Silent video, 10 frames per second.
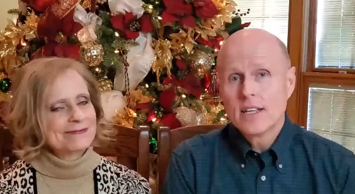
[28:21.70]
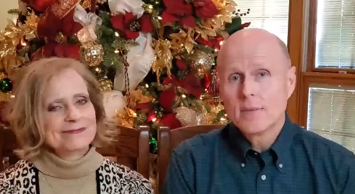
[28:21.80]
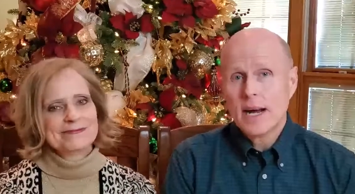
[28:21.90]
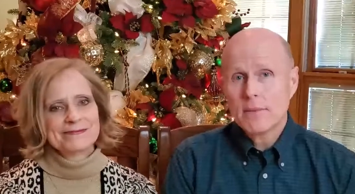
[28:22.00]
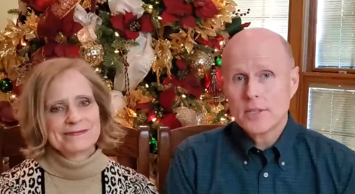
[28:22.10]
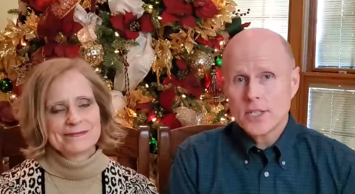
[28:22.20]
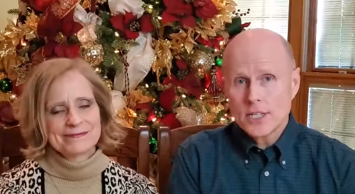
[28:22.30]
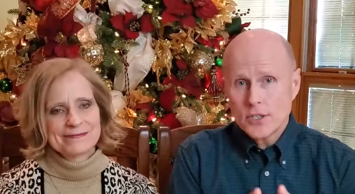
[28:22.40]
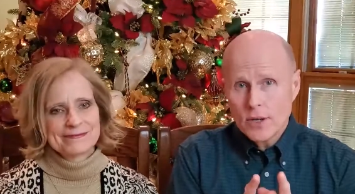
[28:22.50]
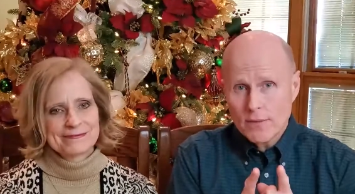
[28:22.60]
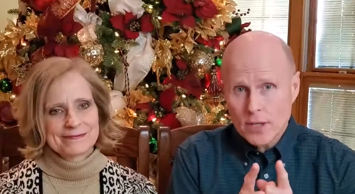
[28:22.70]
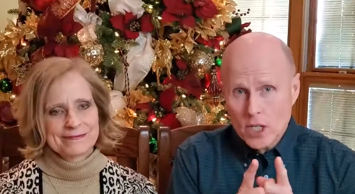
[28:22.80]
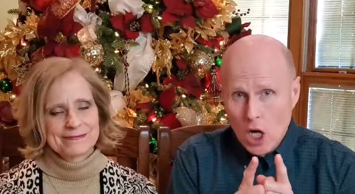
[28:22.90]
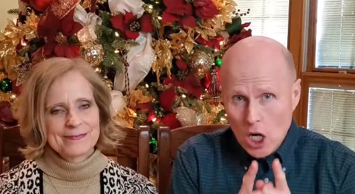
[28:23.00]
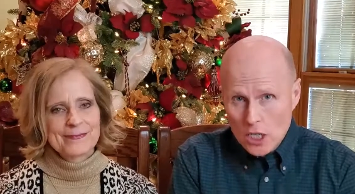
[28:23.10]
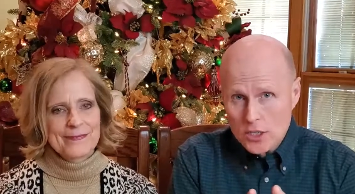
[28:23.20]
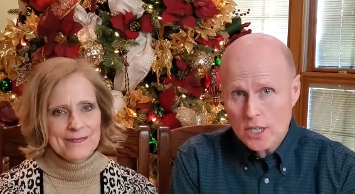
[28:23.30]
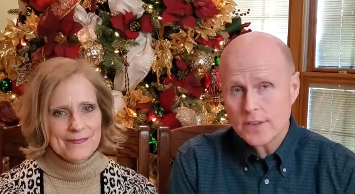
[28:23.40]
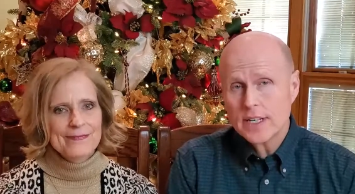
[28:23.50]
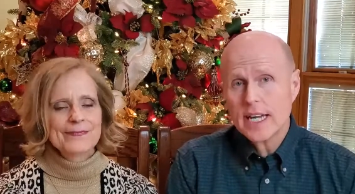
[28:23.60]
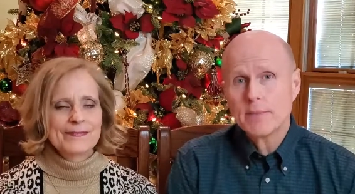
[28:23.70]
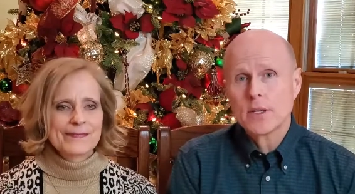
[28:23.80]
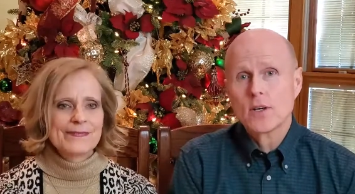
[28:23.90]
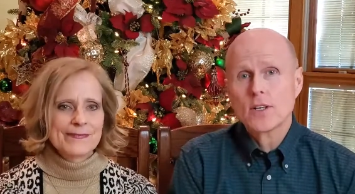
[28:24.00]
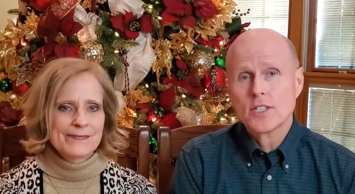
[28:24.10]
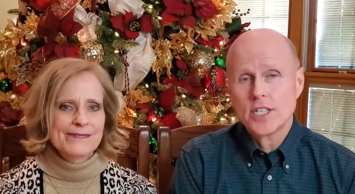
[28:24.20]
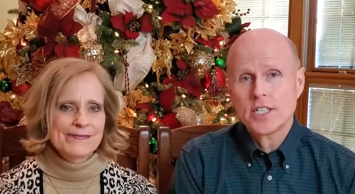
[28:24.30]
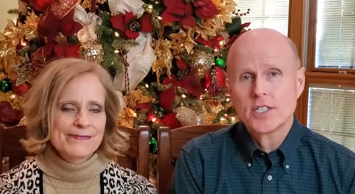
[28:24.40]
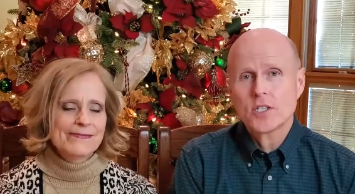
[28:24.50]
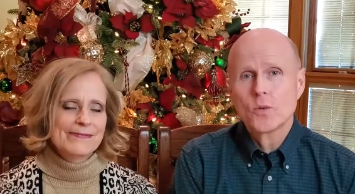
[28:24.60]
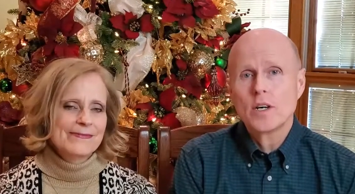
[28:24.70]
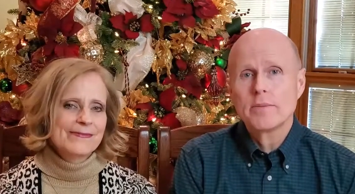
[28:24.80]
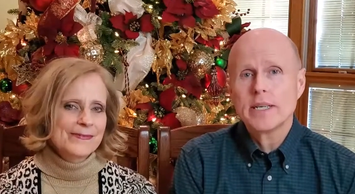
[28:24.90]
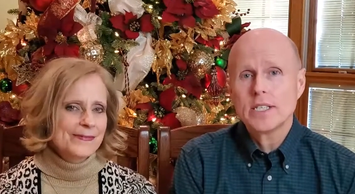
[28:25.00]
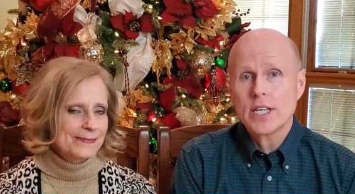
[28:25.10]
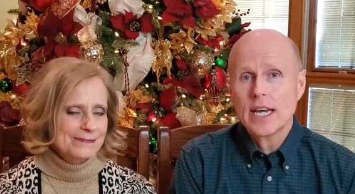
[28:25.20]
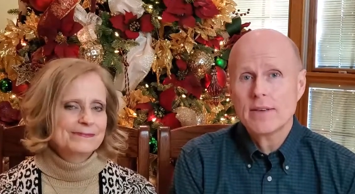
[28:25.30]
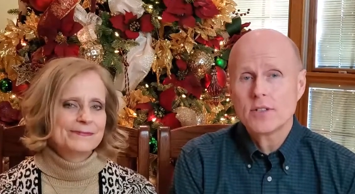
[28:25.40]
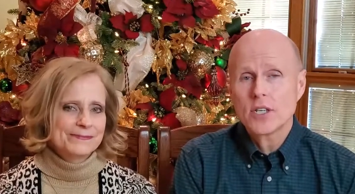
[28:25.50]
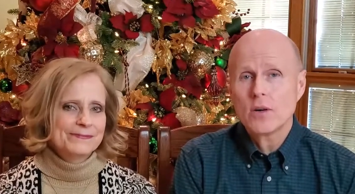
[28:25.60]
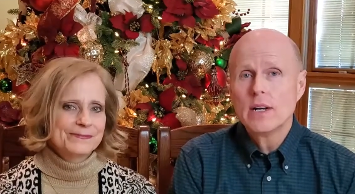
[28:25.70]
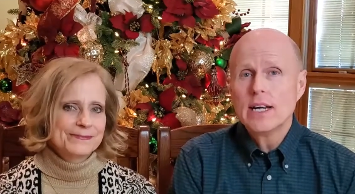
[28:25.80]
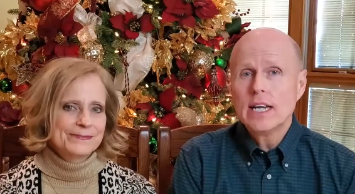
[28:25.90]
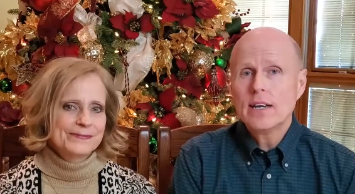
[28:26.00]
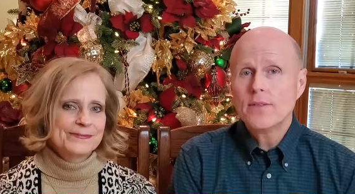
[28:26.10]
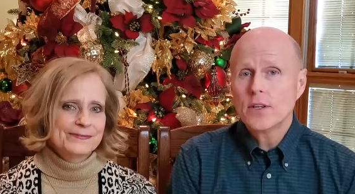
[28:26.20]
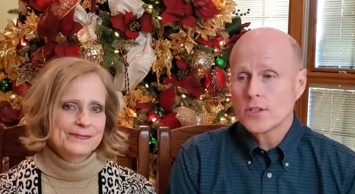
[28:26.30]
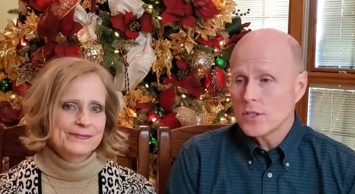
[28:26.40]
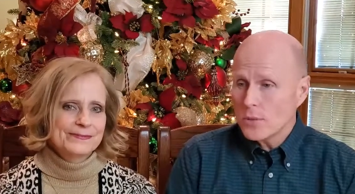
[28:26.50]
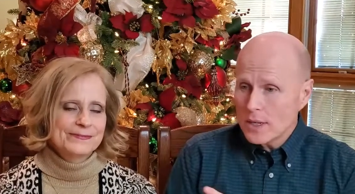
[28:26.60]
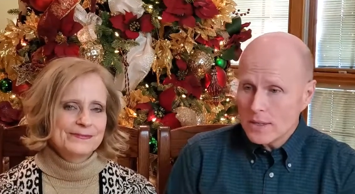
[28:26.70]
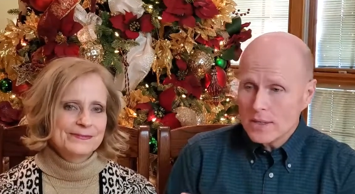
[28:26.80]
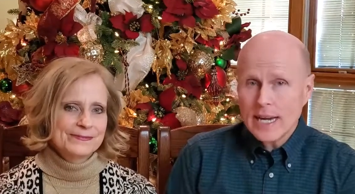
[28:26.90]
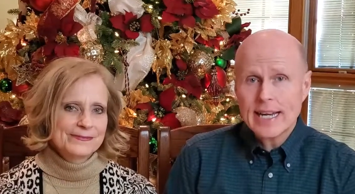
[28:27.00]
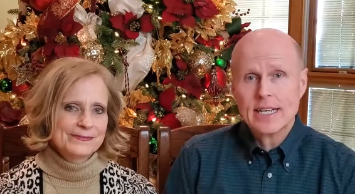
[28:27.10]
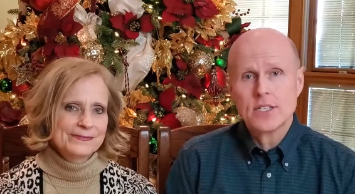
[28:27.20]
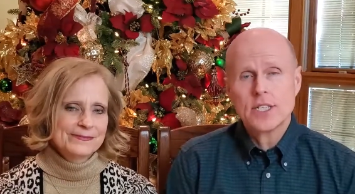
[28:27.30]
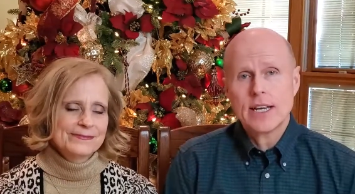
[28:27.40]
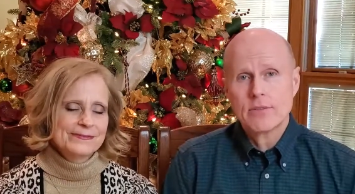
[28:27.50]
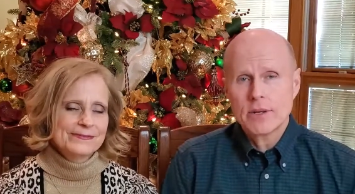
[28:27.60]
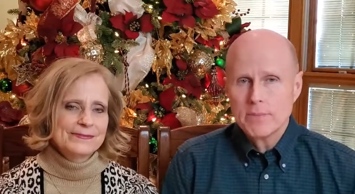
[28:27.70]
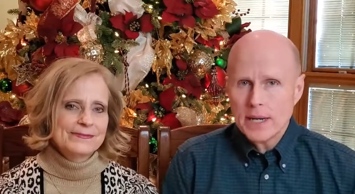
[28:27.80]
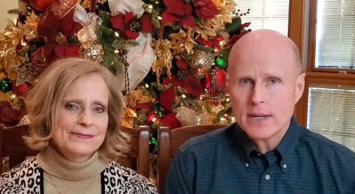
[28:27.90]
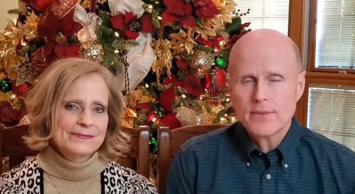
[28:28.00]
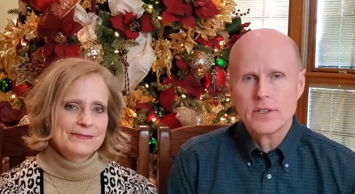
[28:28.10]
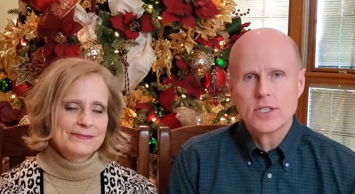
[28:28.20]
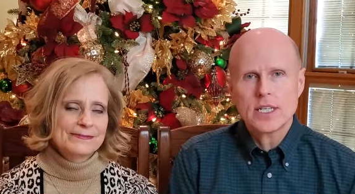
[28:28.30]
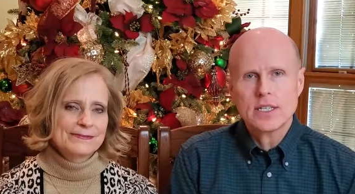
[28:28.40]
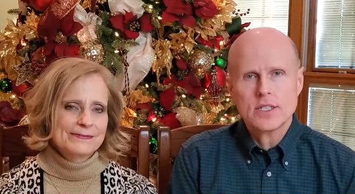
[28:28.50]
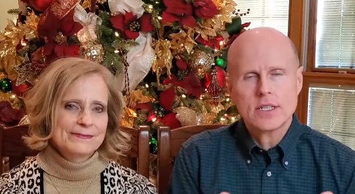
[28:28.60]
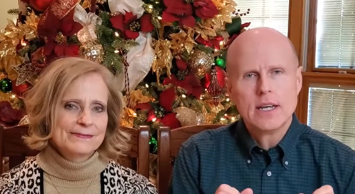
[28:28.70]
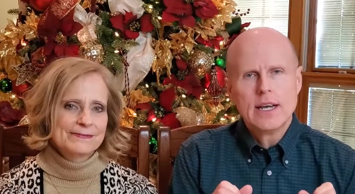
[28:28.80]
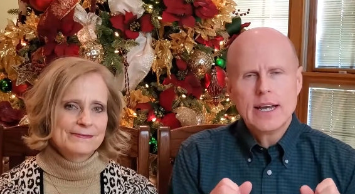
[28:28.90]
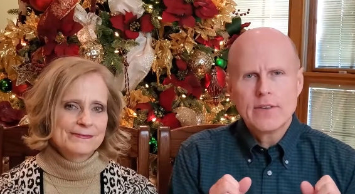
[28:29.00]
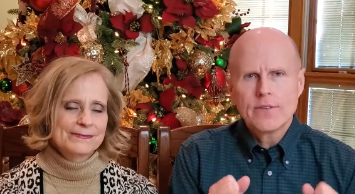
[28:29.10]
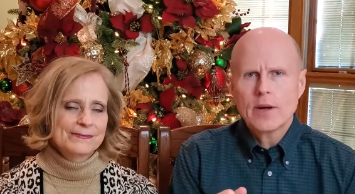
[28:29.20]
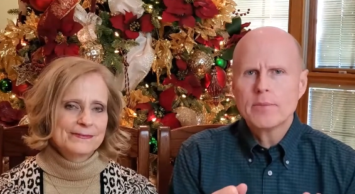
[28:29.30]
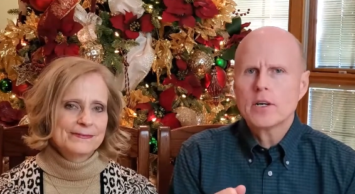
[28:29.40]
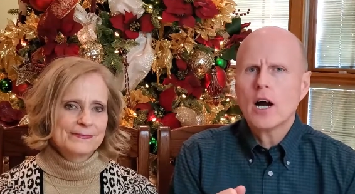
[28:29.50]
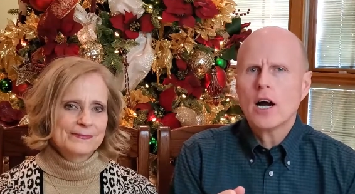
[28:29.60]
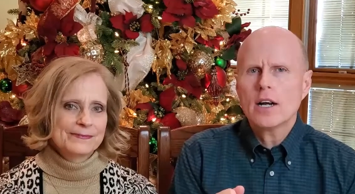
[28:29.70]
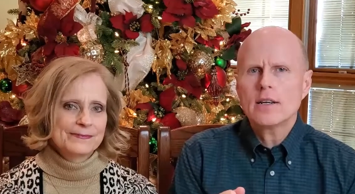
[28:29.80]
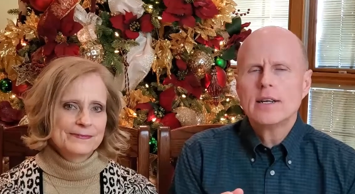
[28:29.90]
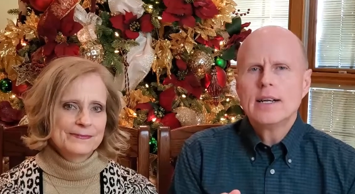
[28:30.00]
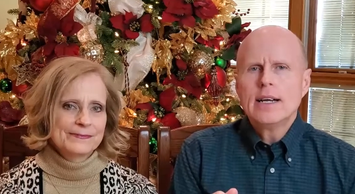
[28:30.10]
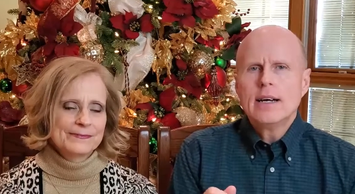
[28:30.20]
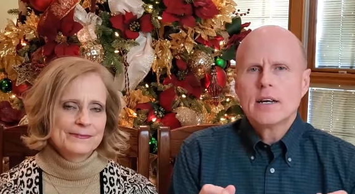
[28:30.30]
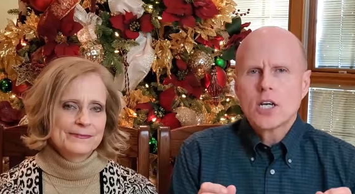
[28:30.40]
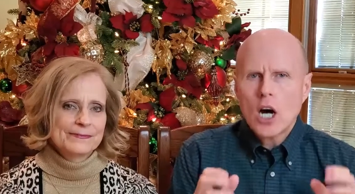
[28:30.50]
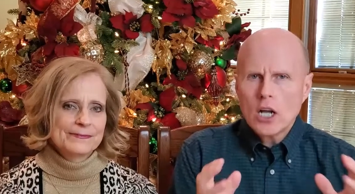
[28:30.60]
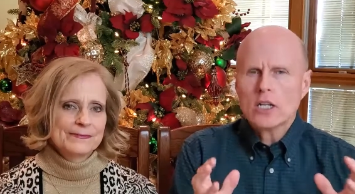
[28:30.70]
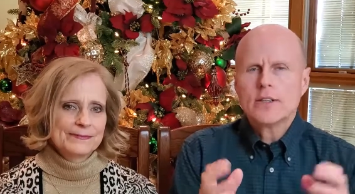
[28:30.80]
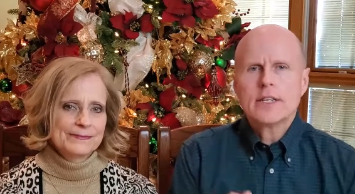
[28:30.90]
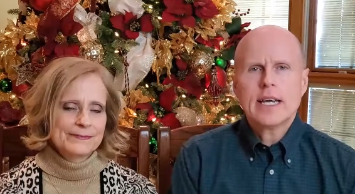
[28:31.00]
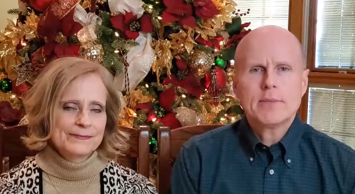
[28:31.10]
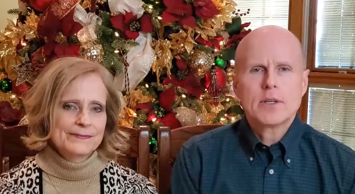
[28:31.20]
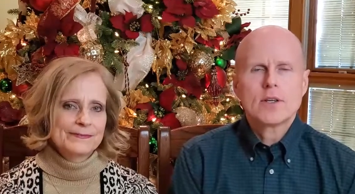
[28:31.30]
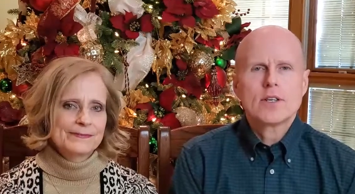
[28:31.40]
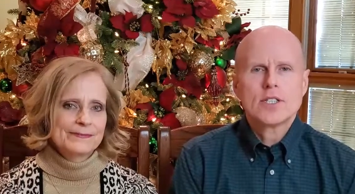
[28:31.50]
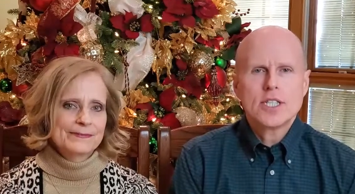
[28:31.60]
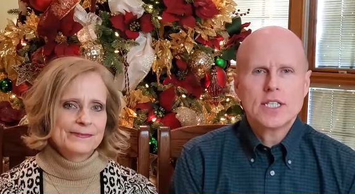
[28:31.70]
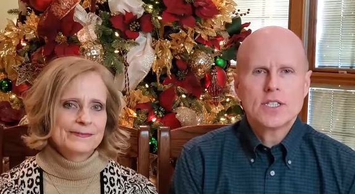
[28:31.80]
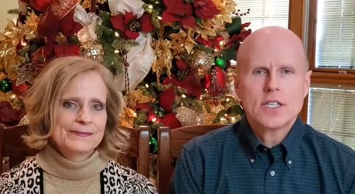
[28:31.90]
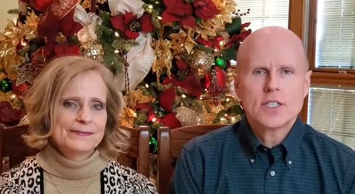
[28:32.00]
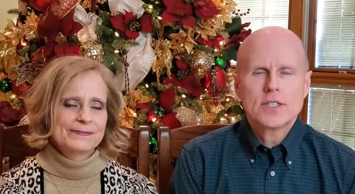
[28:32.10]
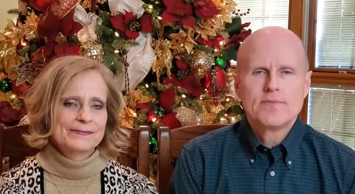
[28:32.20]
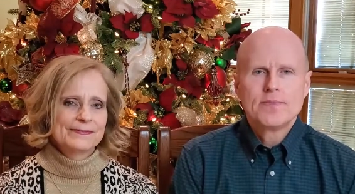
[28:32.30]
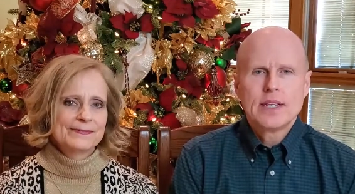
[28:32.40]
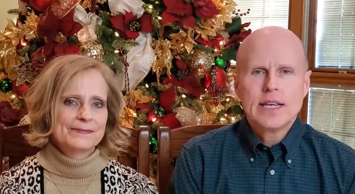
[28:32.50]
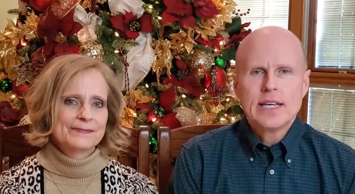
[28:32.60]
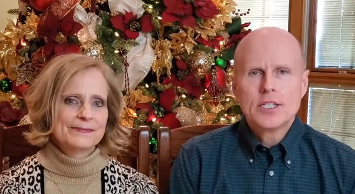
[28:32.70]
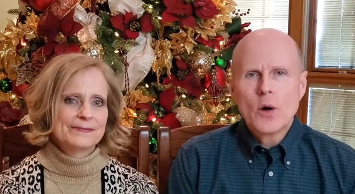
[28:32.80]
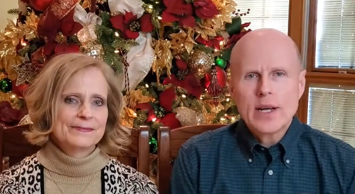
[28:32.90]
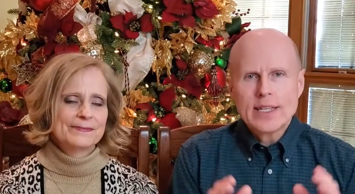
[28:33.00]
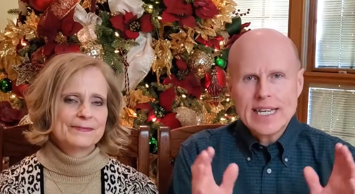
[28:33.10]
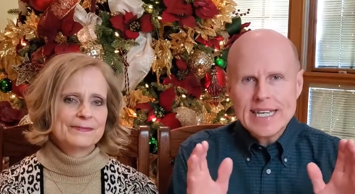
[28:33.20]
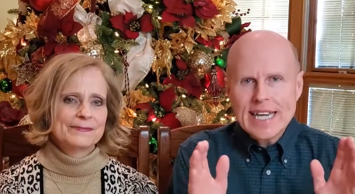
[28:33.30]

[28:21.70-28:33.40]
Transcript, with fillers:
Speaker 1: the Bible says whoever calls on the name of the Lord Jesus will be saved. So if you'll do what Diane said, repent of your sins and, and from your heart, call on the name of the Lord Jesus, knowing that he